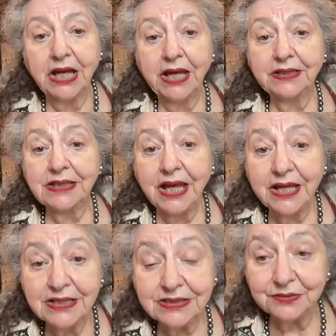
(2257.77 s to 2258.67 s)
And
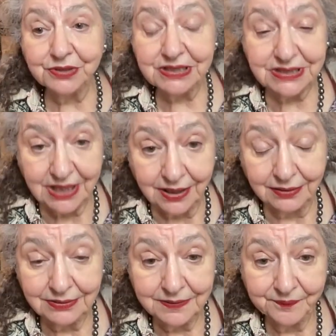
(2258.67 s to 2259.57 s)
as a
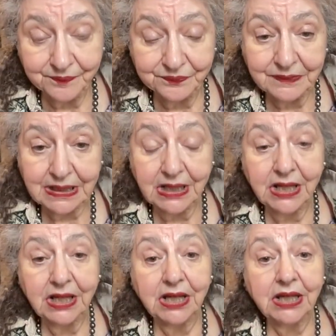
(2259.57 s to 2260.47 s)
result,
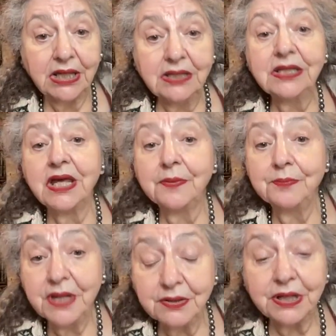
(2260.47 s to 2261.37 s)
in the
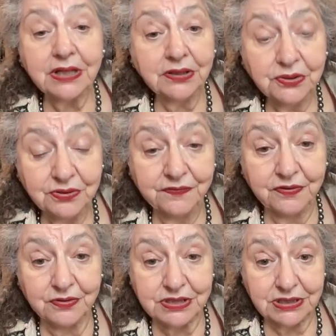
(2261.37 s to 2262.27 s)
American
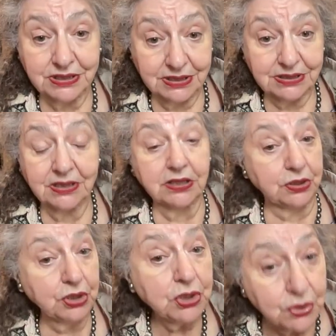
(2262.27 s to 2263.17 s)
universities, in the
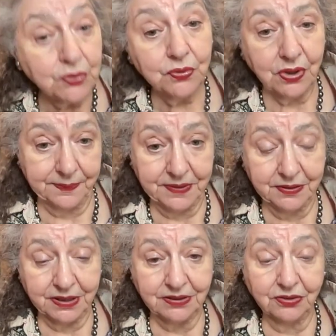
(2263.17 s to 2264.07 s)
new
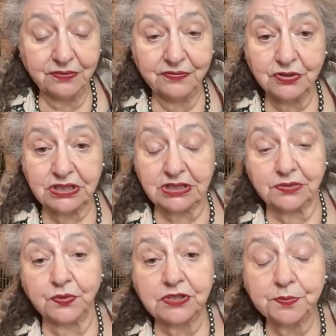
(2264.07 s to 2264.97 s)
American
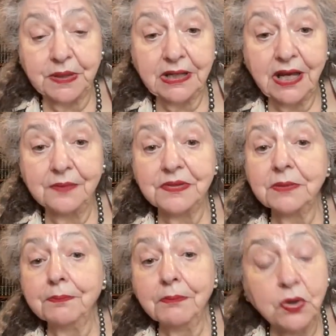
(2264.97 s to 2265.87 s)
universities, which became
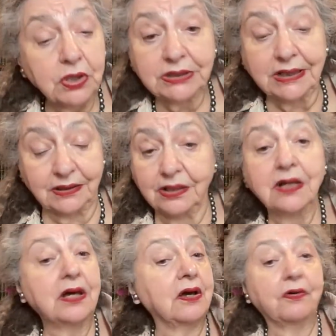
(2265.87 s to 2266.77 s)
the model
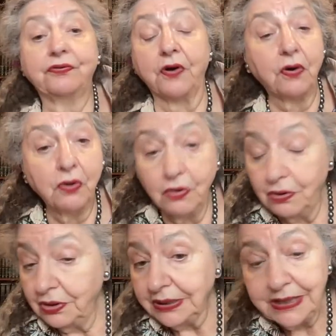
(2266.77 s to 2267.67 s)
for
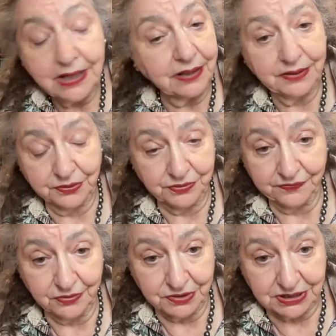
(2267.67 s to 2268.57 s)
all the other
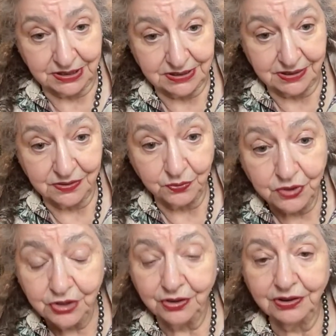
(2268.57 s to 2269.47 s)
universities in the
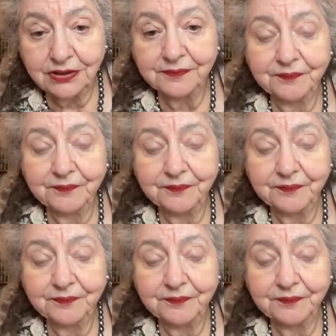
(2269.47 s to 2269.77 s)
world,